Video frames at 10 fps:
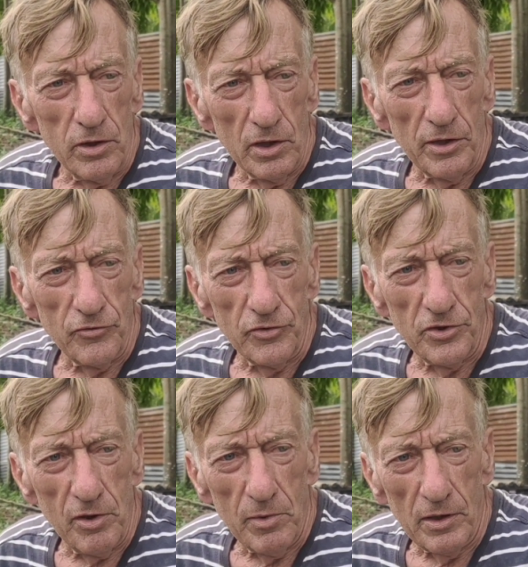
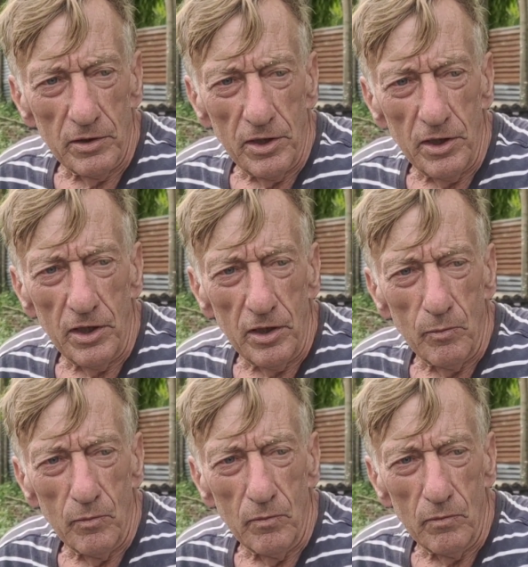electricity man
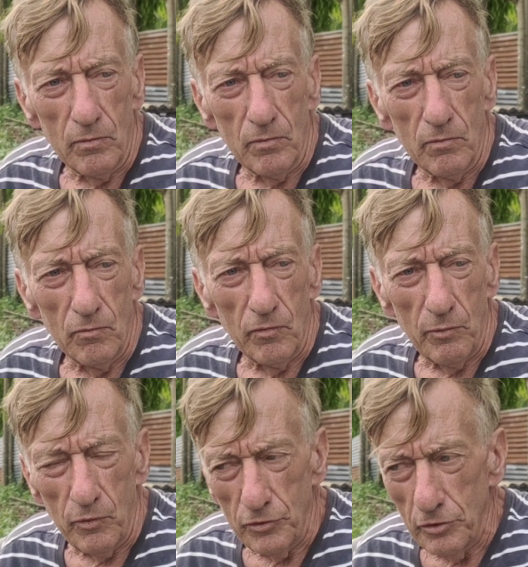came
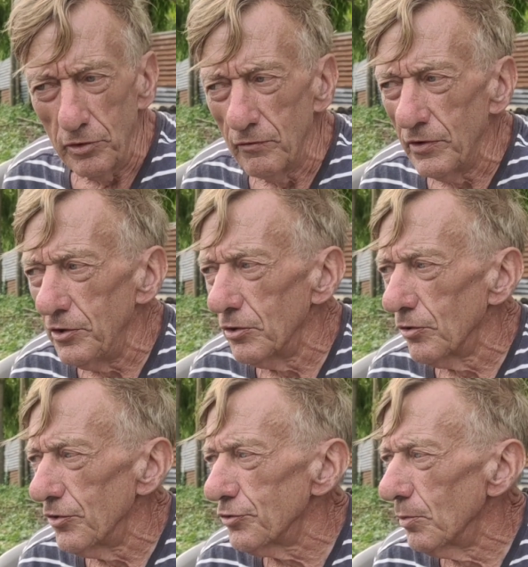when we were doing the
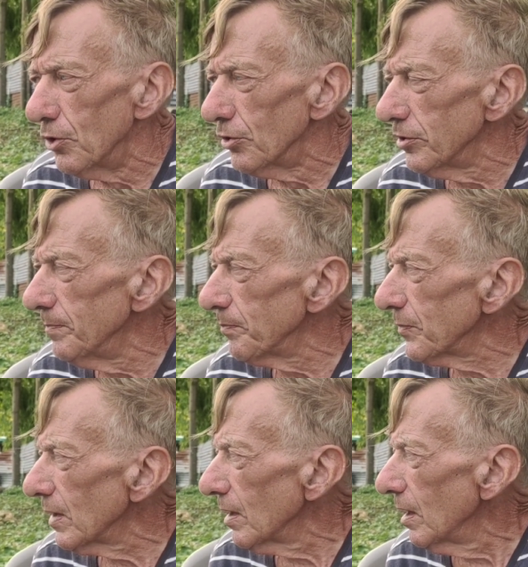video this morning.
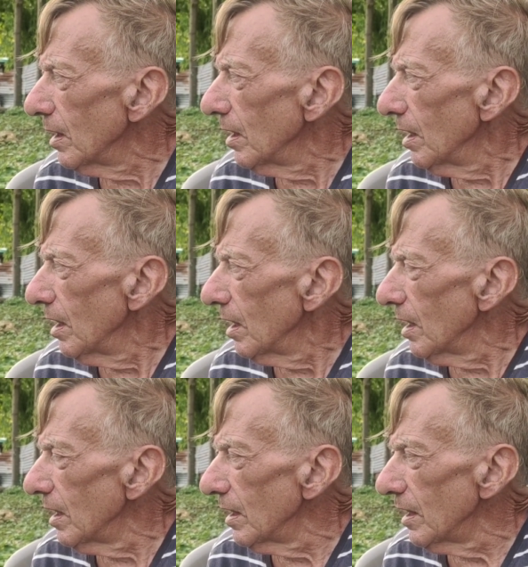
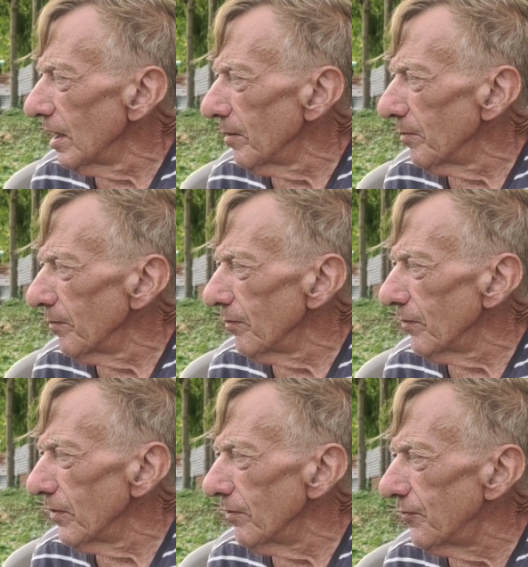
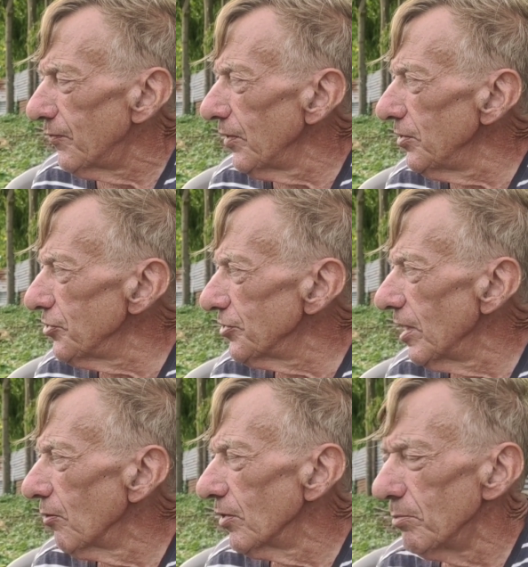They're finished
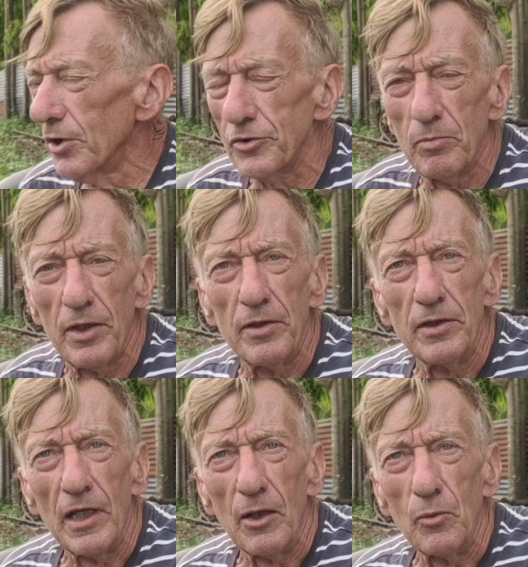down the bottom end
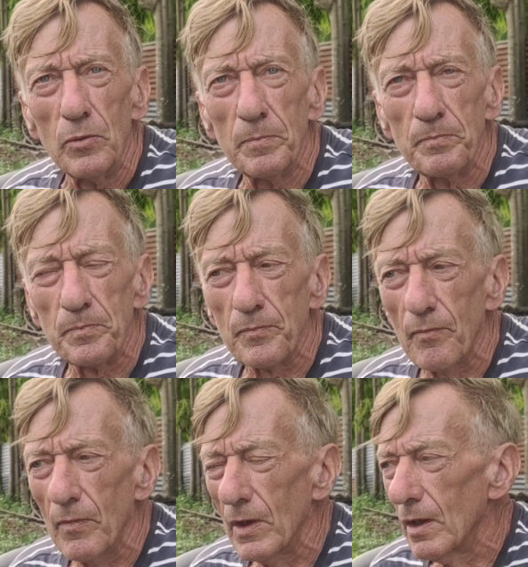now,
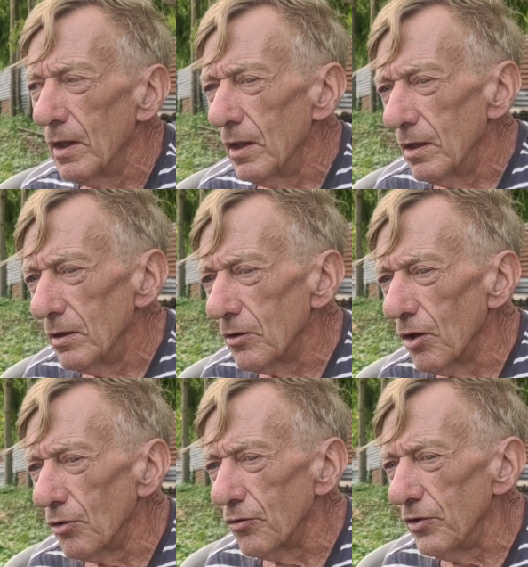the
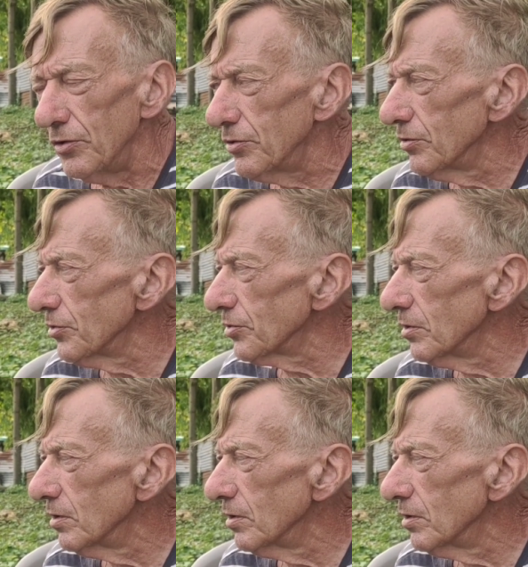concreters,